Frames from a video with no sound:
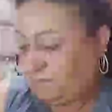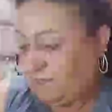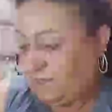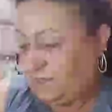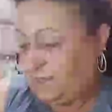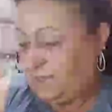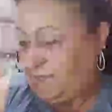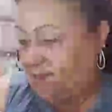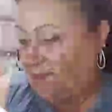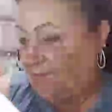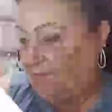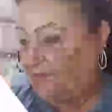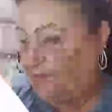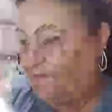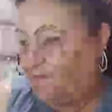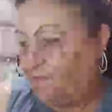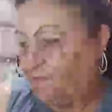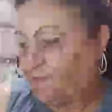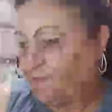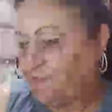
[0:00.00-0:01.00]
I got the
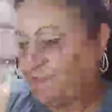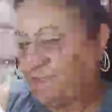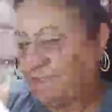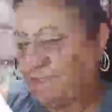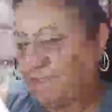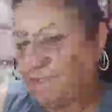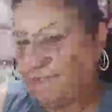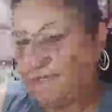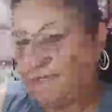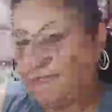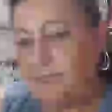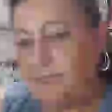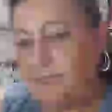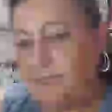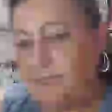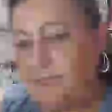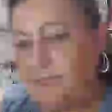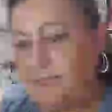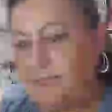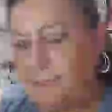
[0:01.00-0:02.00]
big ones, and then he
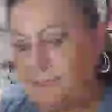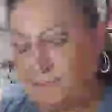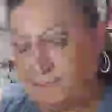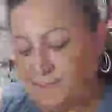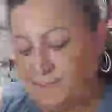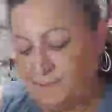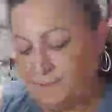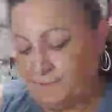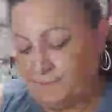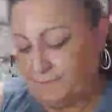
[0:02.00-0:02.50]
has.